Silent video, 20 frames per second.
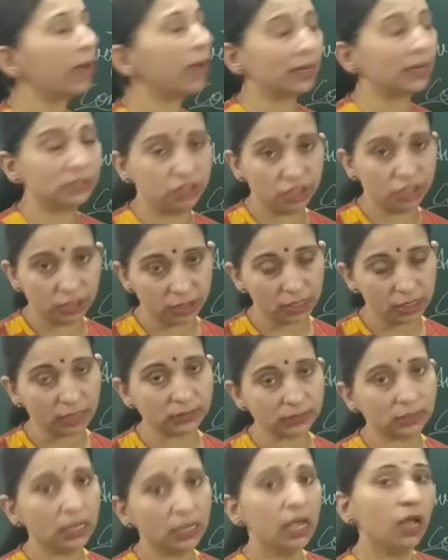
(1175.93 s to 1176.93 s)

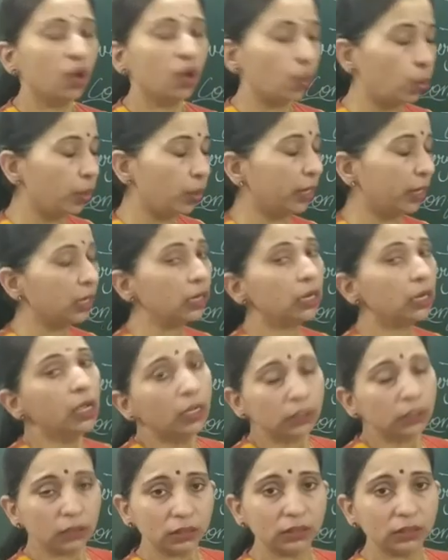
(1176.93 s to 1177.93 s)
bacteria, where
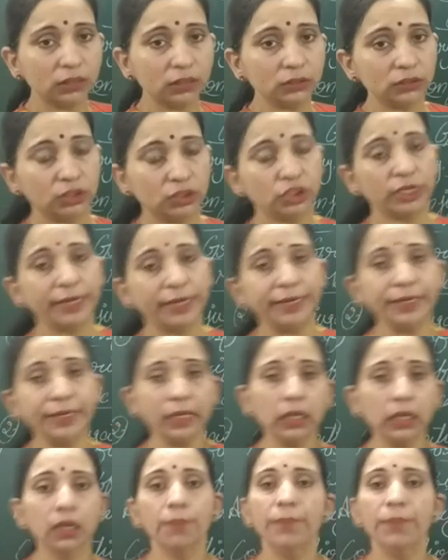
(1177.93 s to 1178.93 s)
the
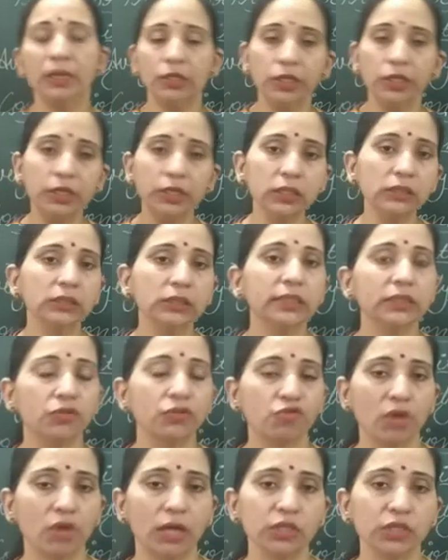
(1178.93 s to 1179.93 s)
genetic materials
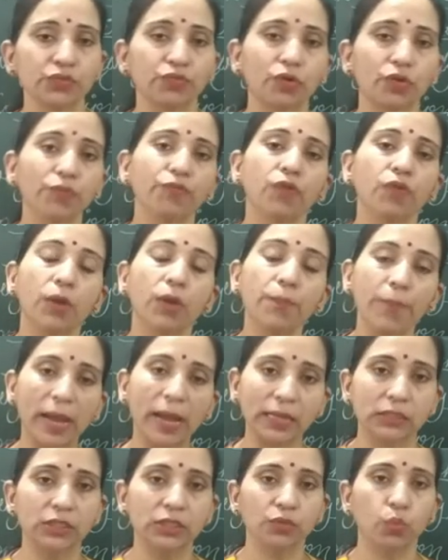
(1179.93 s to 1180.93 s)
gets transformed from
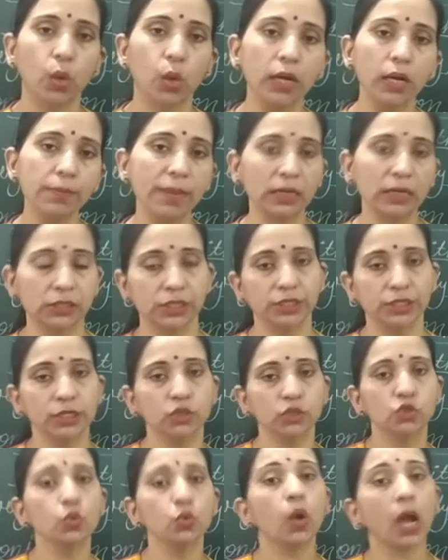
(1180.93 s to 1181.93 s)
one
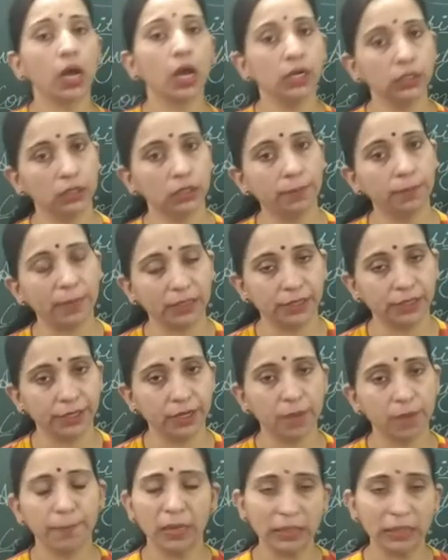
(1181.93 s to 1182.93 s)
bacteria to another
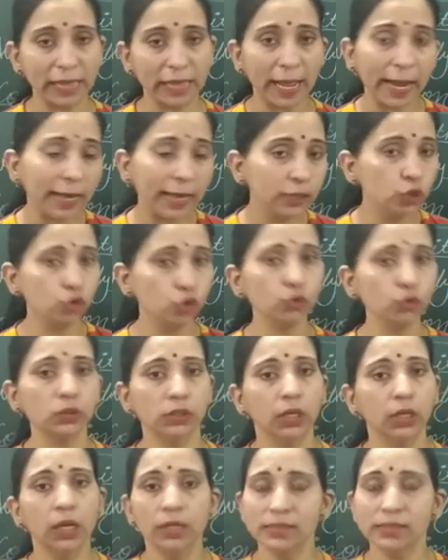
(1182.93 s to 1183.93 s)
bacteria, but
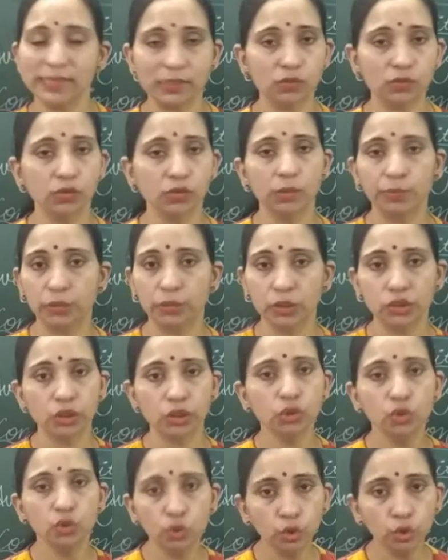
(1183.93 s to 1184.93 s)
actual sexual
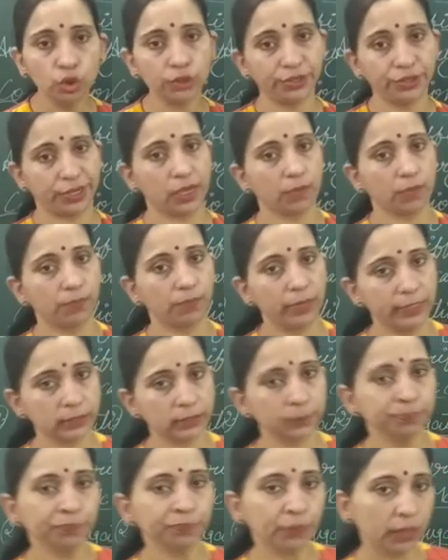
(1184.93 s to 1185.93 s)
reproduction do not take place.
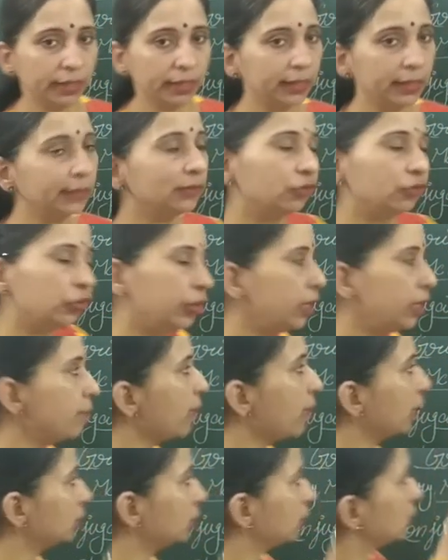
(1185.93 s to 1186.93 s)
Here three
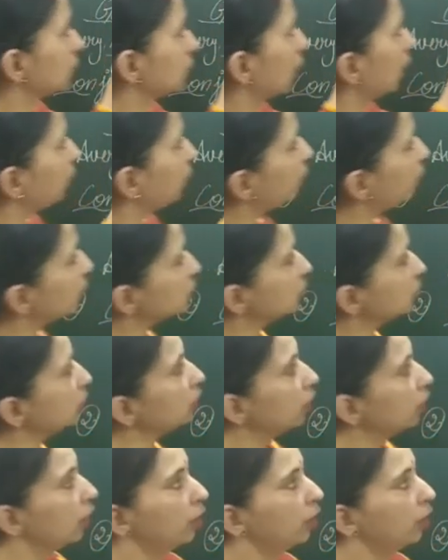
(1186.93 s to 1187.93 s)
markers are present,